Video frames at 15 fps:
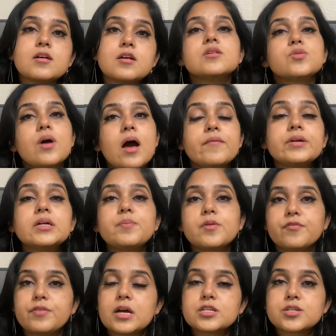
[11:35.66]
So having a
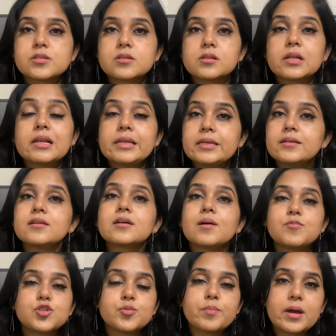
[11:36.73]
professional cleaner
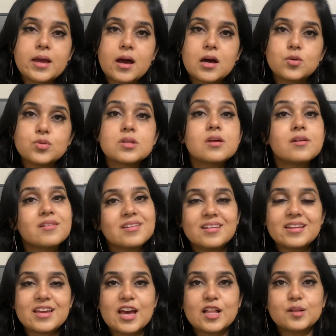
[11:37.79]
come to my house
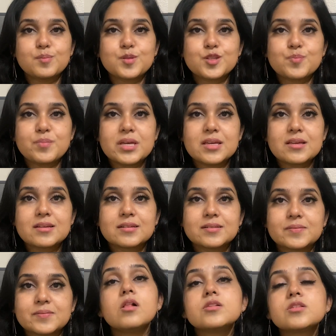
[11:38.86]
really helps me.
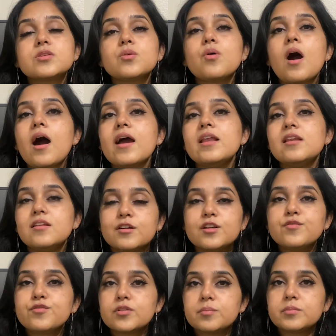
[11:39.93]
Also, I
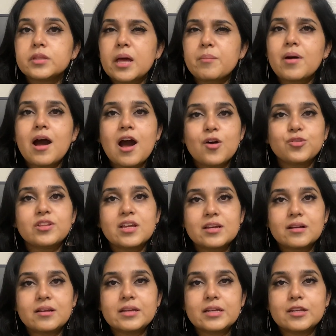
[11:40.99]
learn from them how they
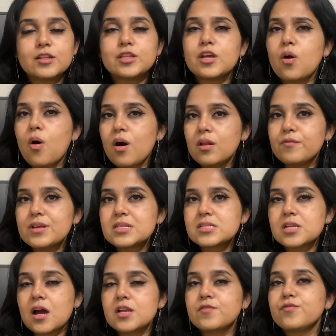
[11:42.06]
clean. They always
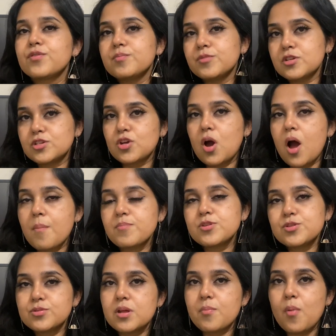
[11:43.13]
start from the top
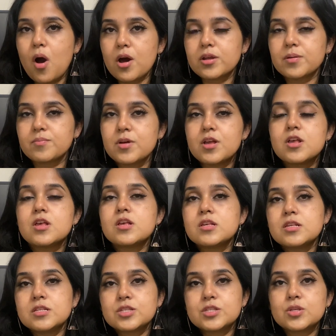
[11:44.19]
to the bottom.
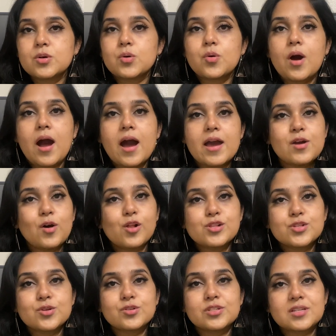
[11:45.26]
So I
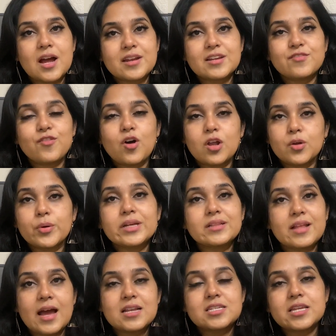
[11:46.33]
also started following
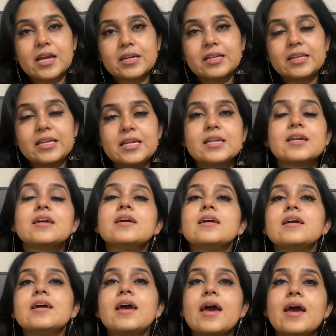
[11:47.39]
that technique,
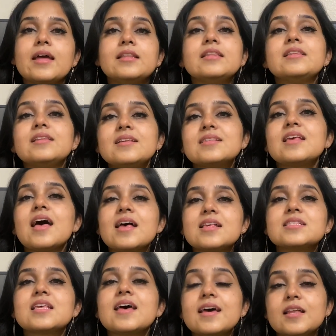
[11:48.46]
and this
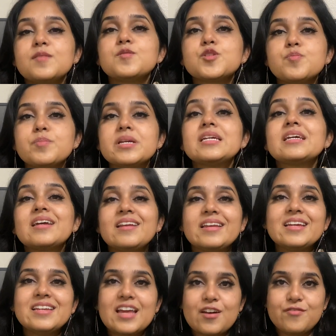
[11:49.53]
has helped me
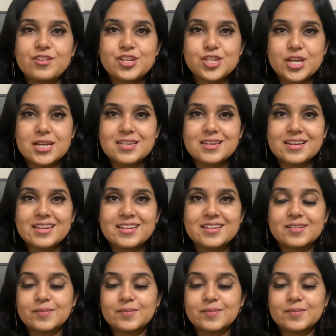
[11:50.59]
clean efficiently.